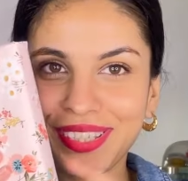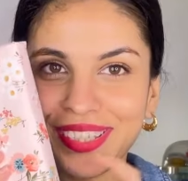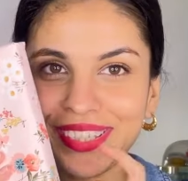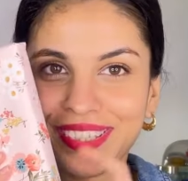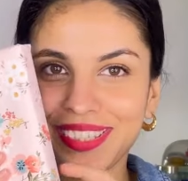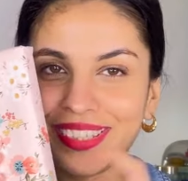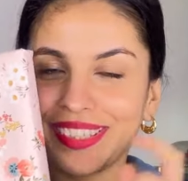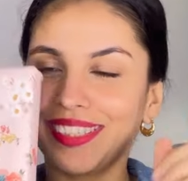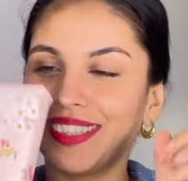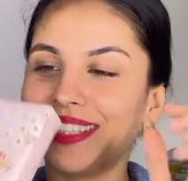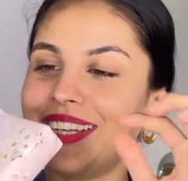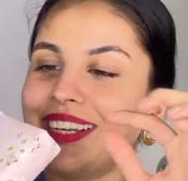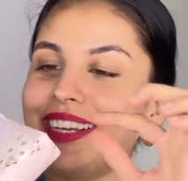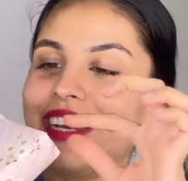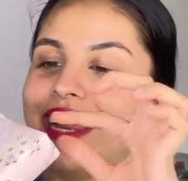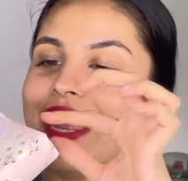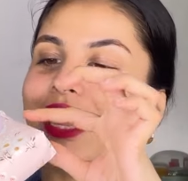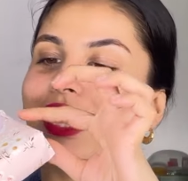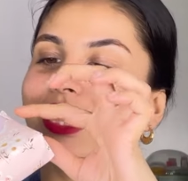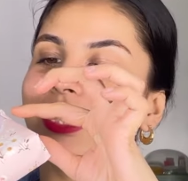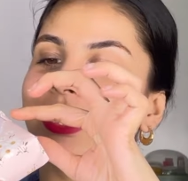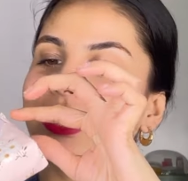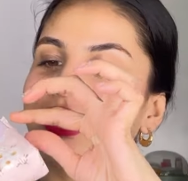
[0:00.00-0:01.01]
this is the
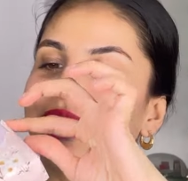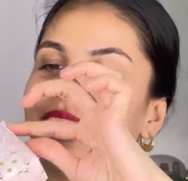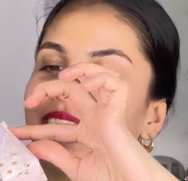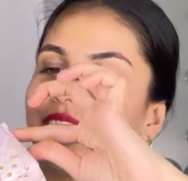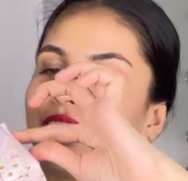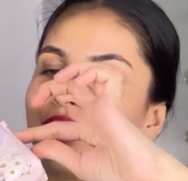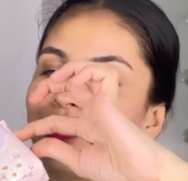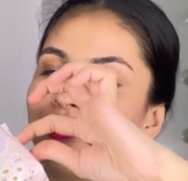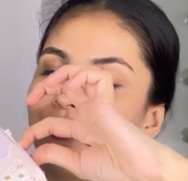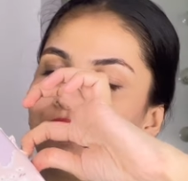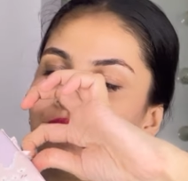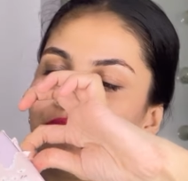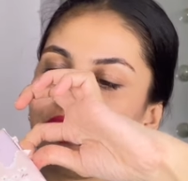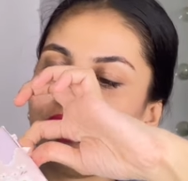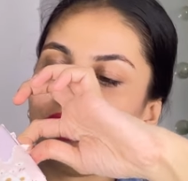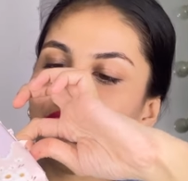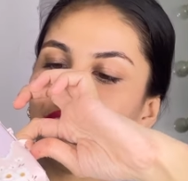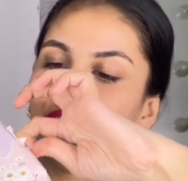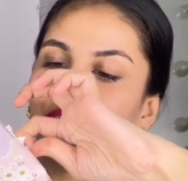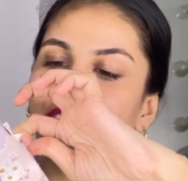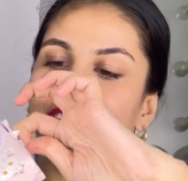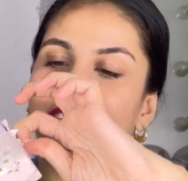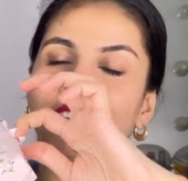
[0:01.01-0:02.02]
next gift. It
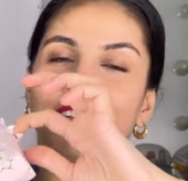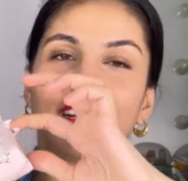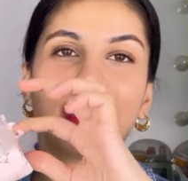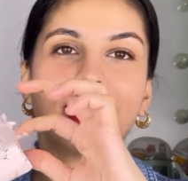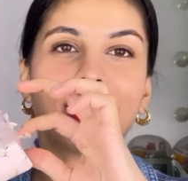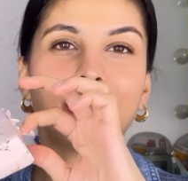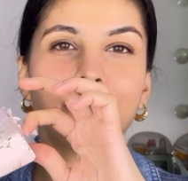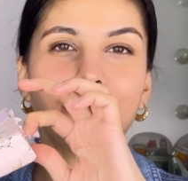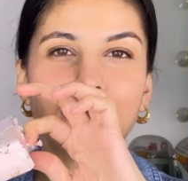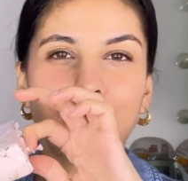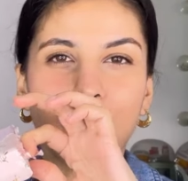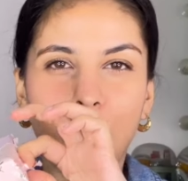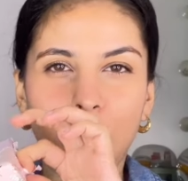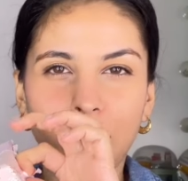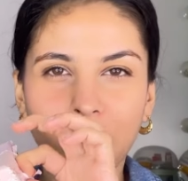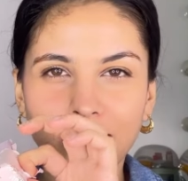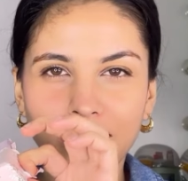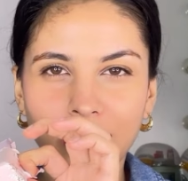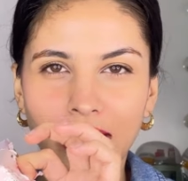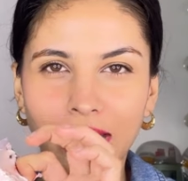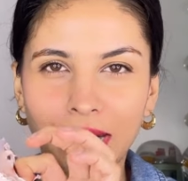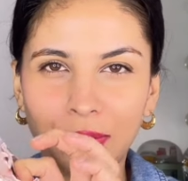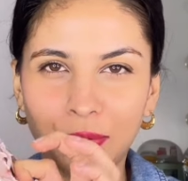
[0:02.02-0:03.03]
feels like a
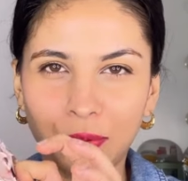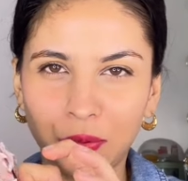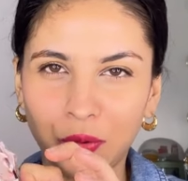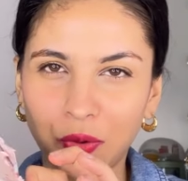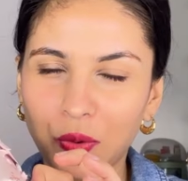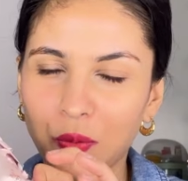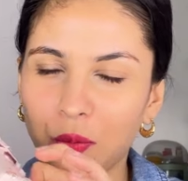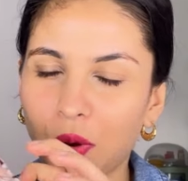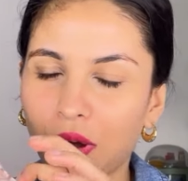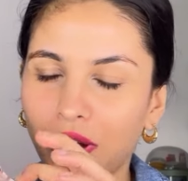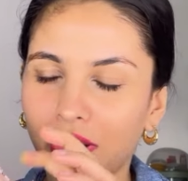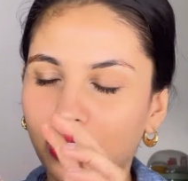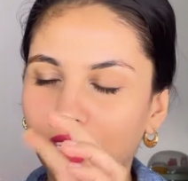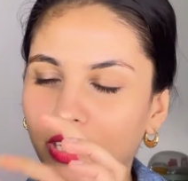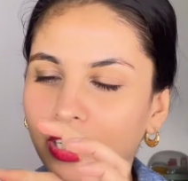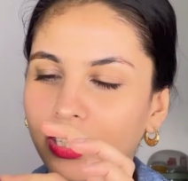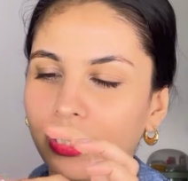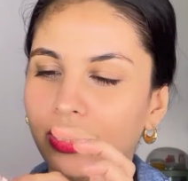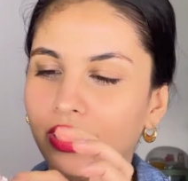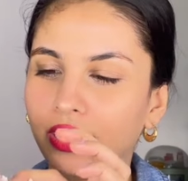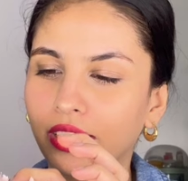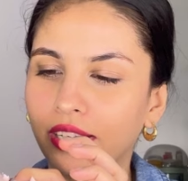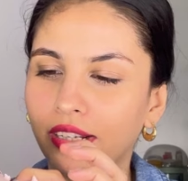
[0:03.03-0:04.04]
box. I don't know what
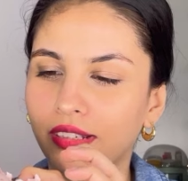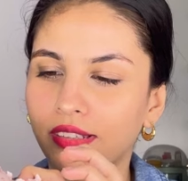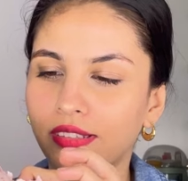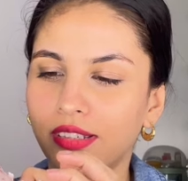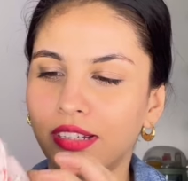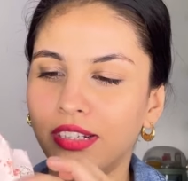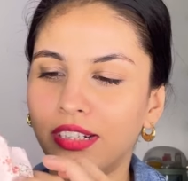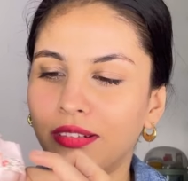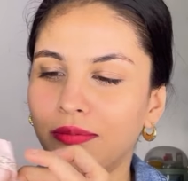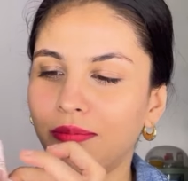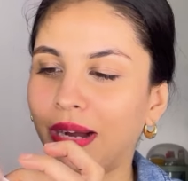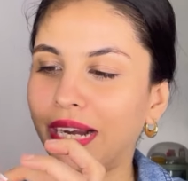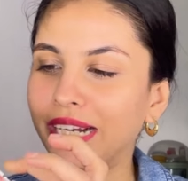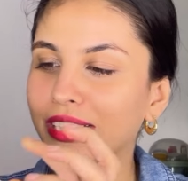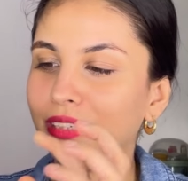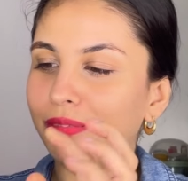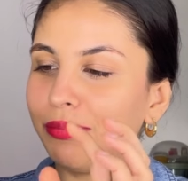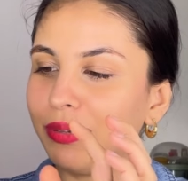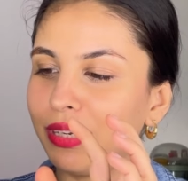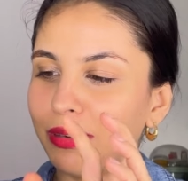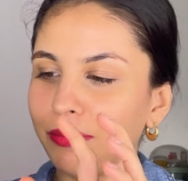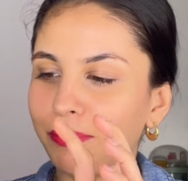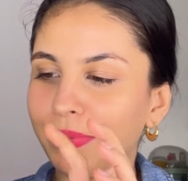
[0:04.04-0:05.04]
it is. It might
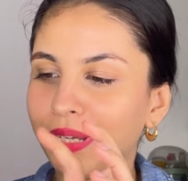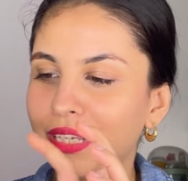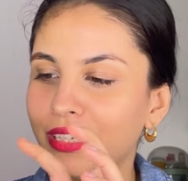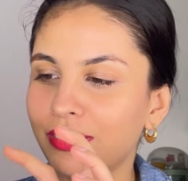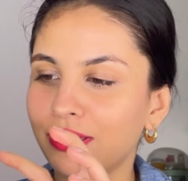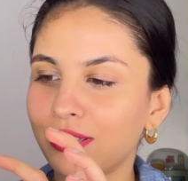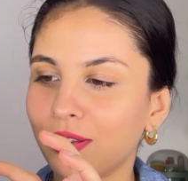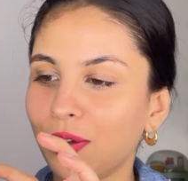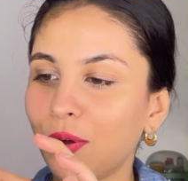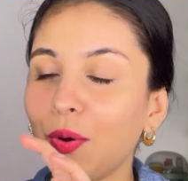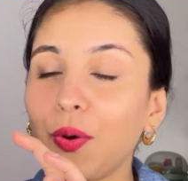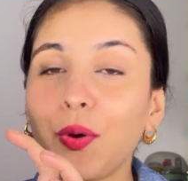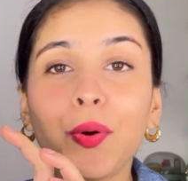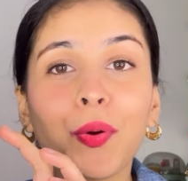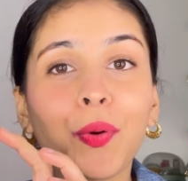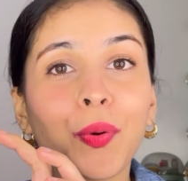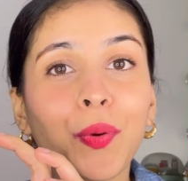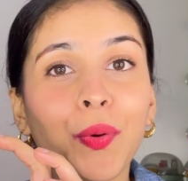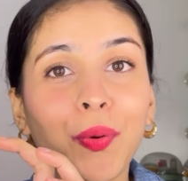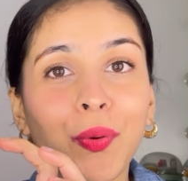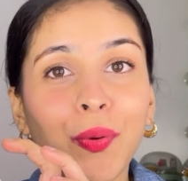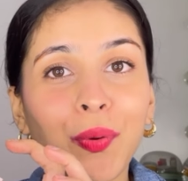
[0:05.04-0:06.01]
be a piece. Oh!